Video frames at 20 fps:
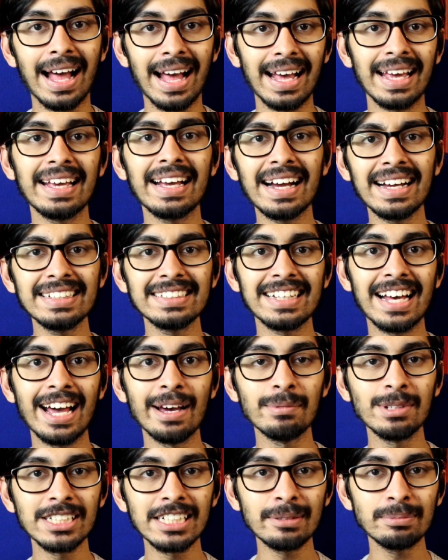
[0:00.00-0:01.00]
Hi guys,
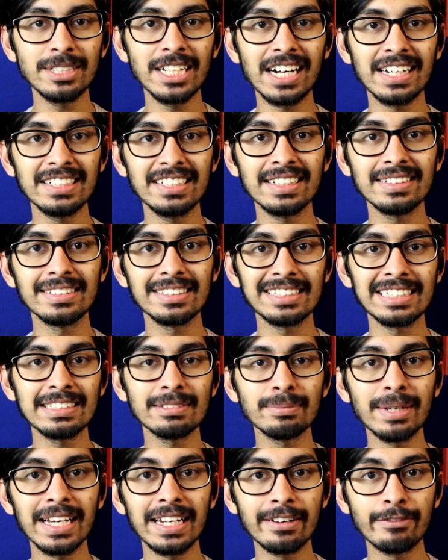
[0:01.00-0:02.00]
I'm Rishabh Chatterjee and this
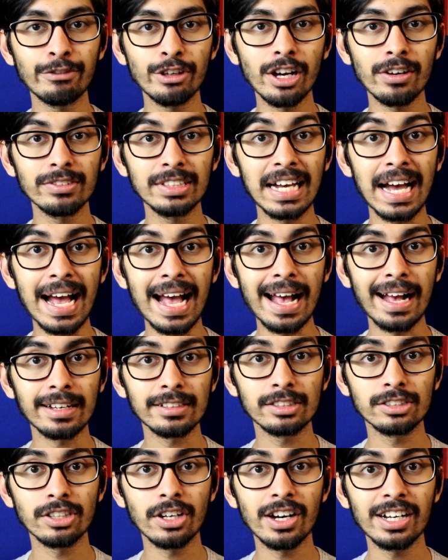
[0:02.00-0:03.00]
is my review of the
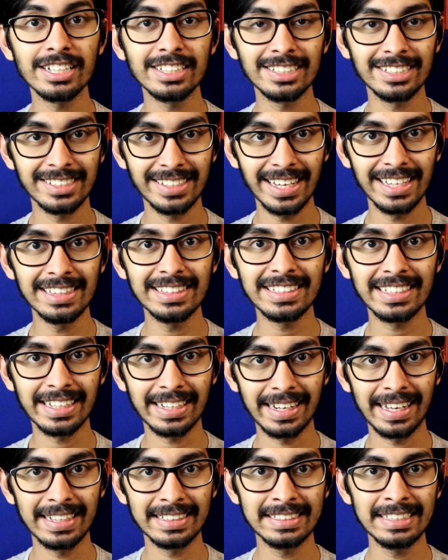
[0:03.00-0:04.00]
AXOR Stealth
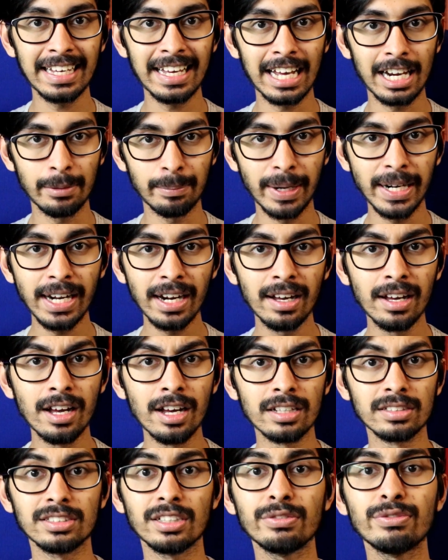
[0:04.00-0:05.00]
Crazy Helmet.
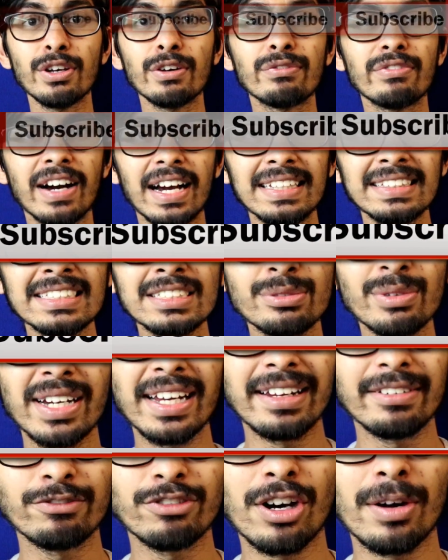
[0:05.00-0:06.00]
So if you find this
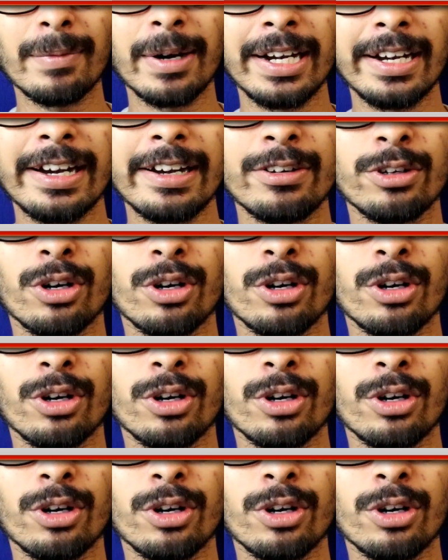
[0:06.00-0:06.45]
video informative,